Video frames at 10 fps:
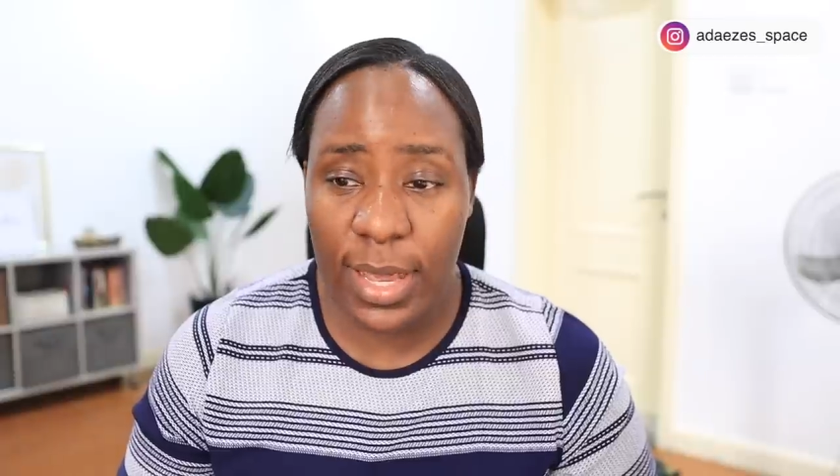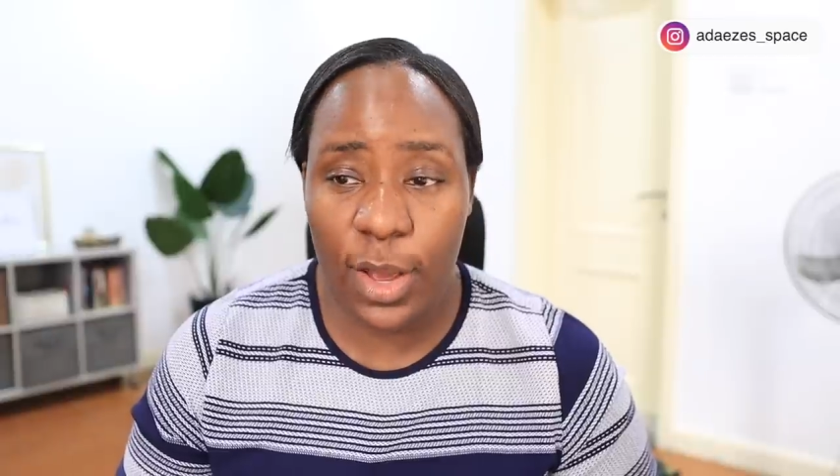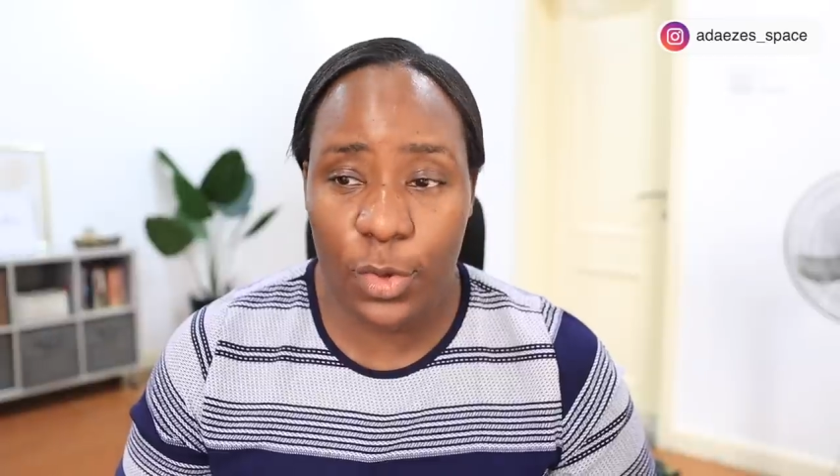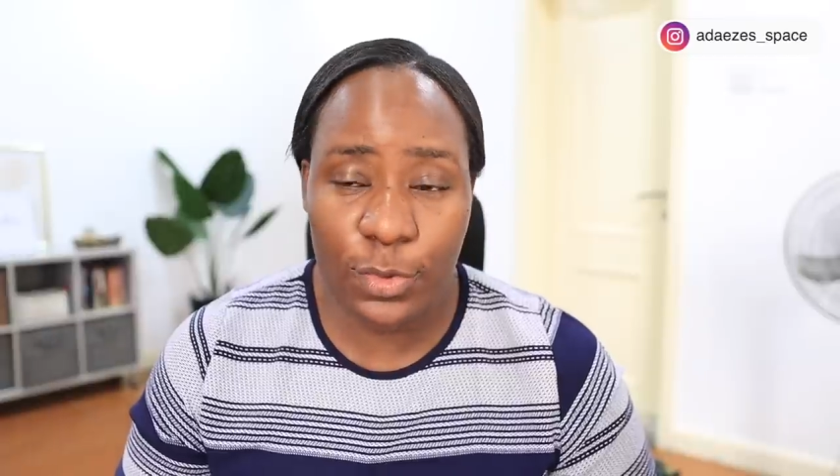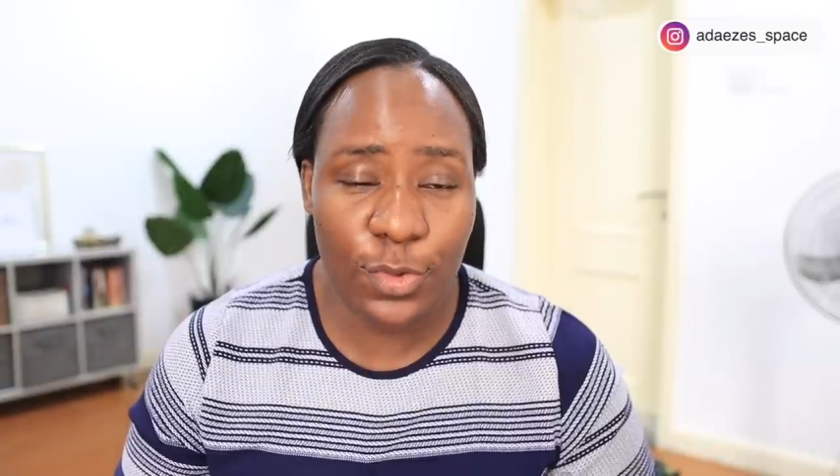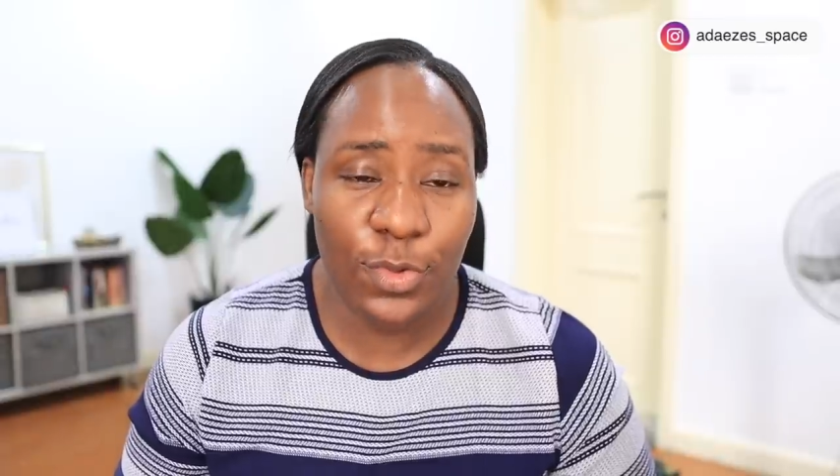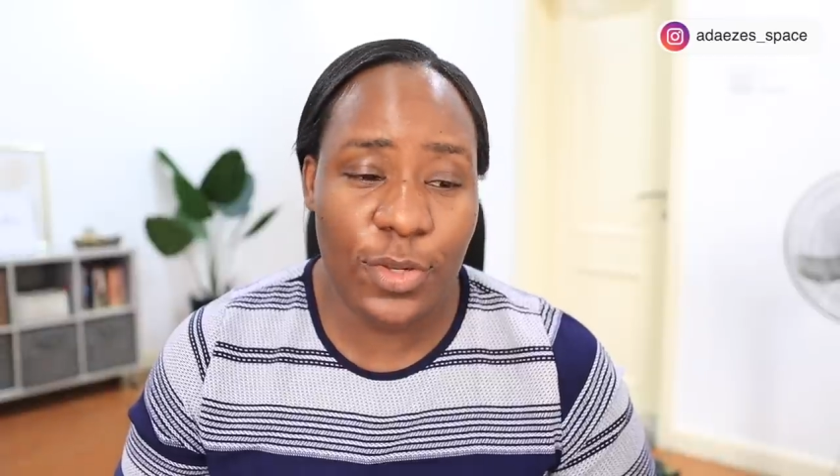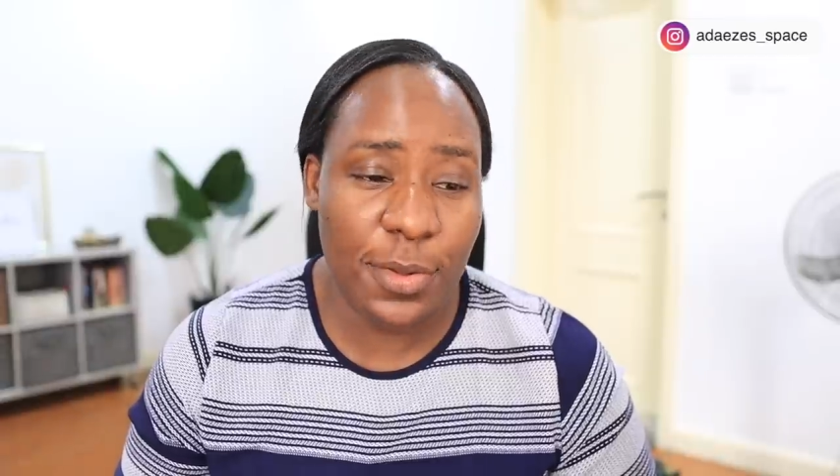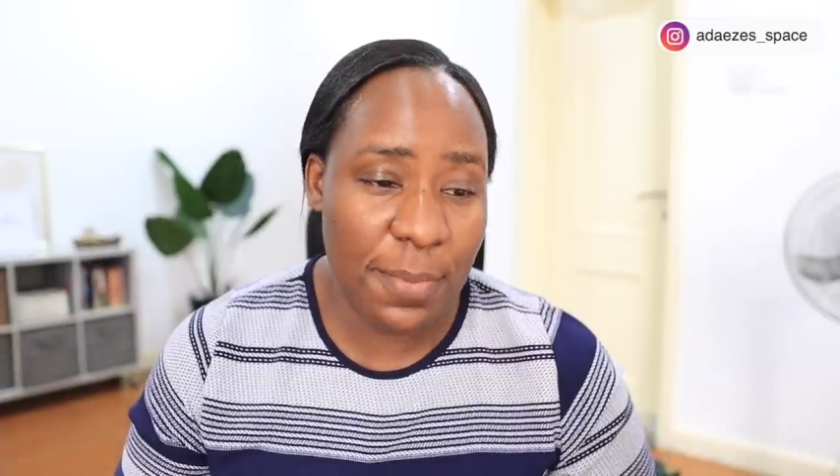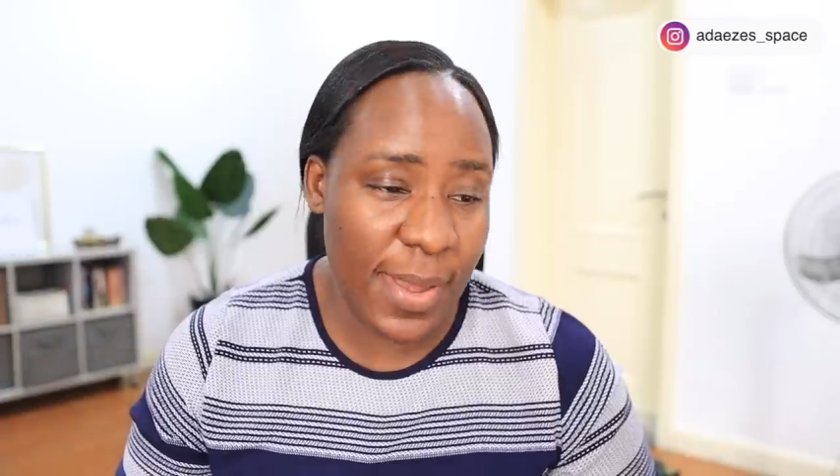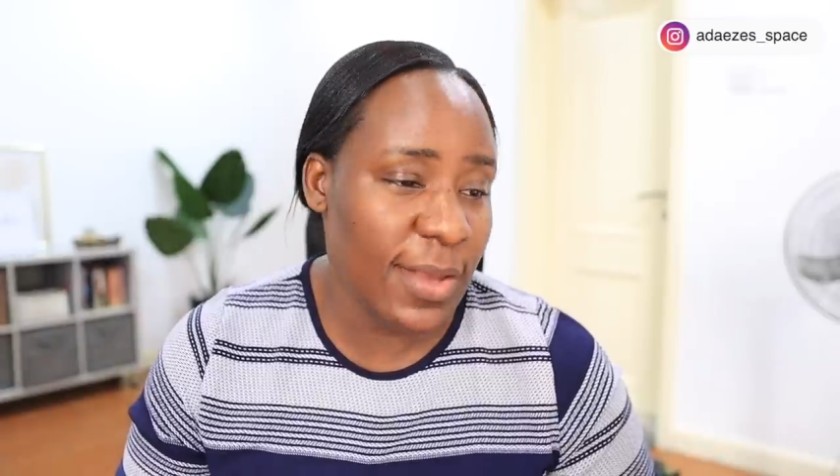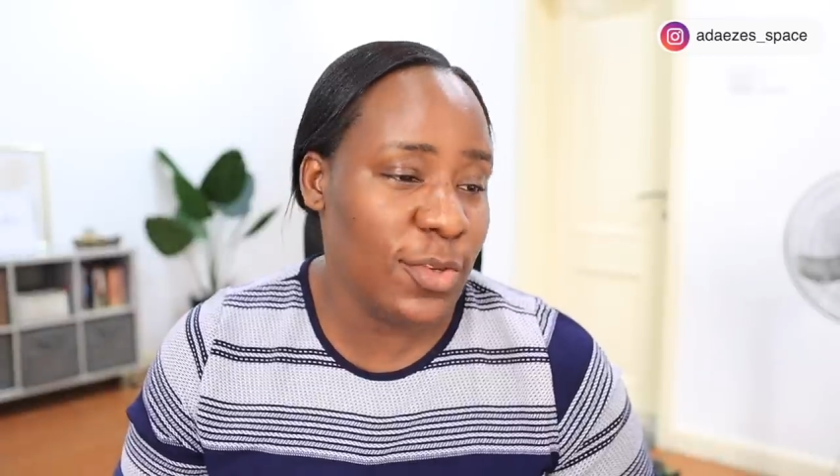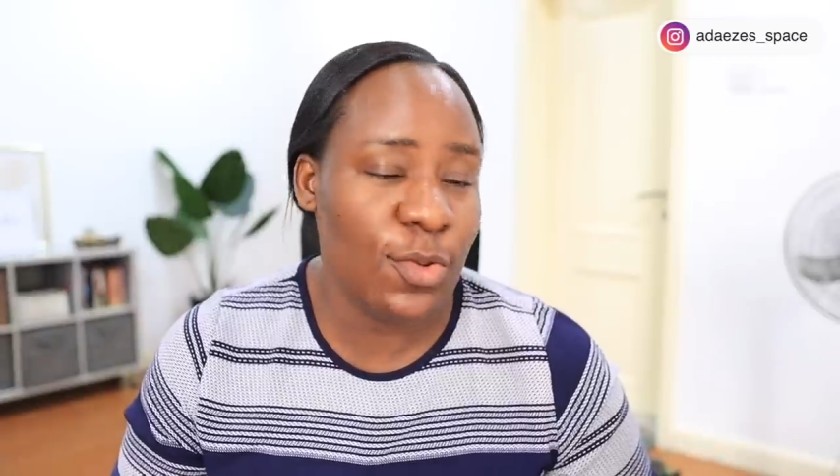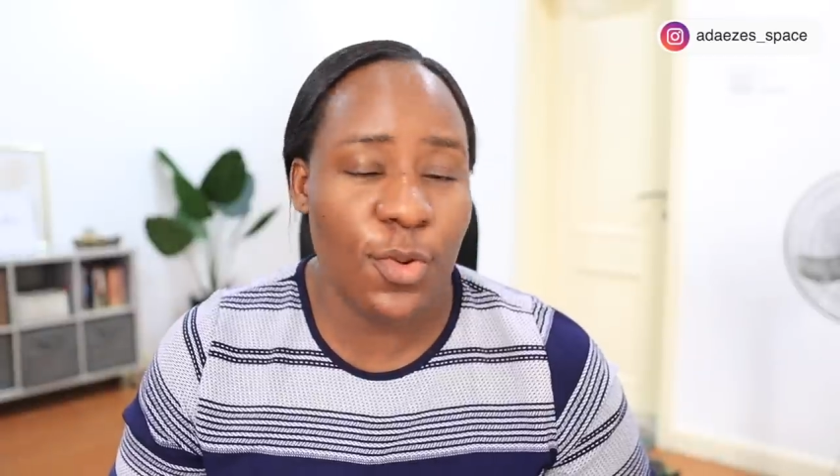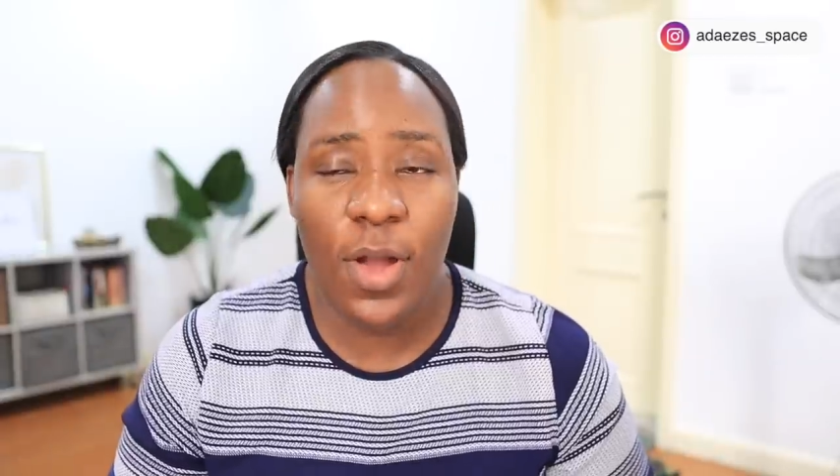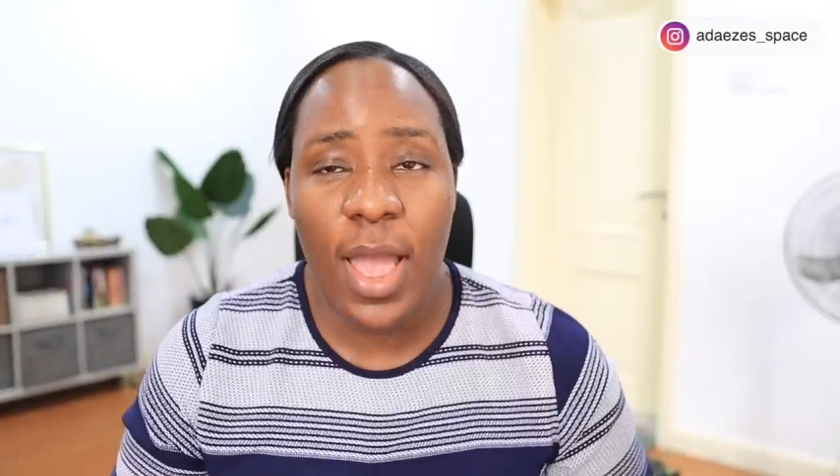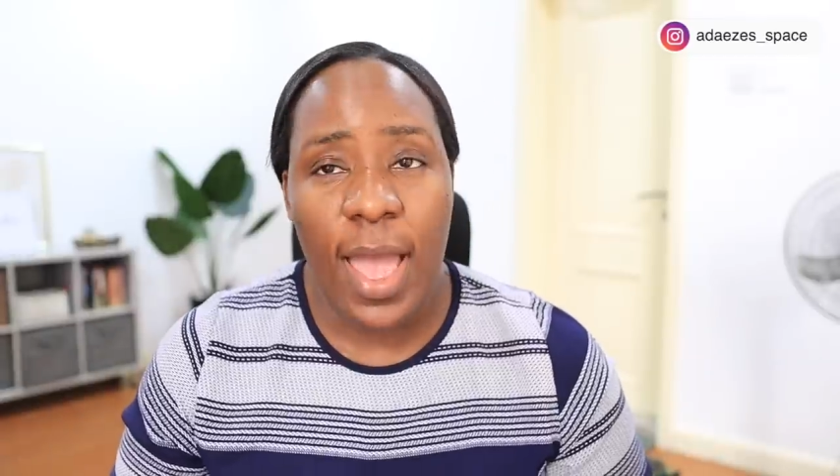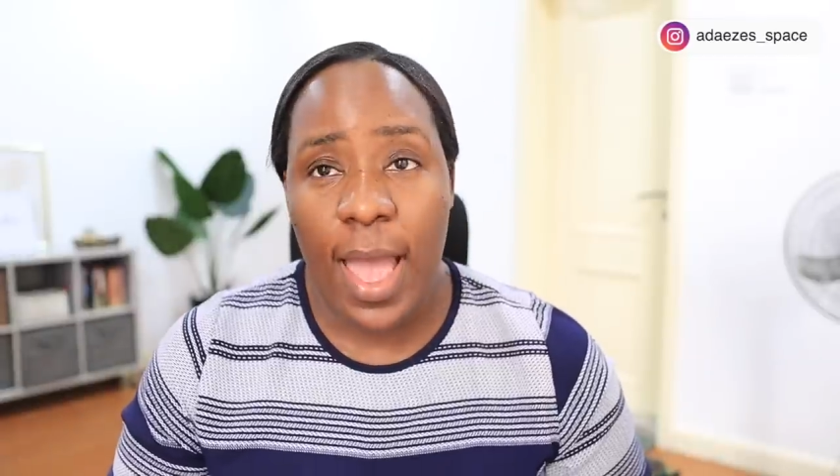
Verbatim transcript: I'm continuing in May, so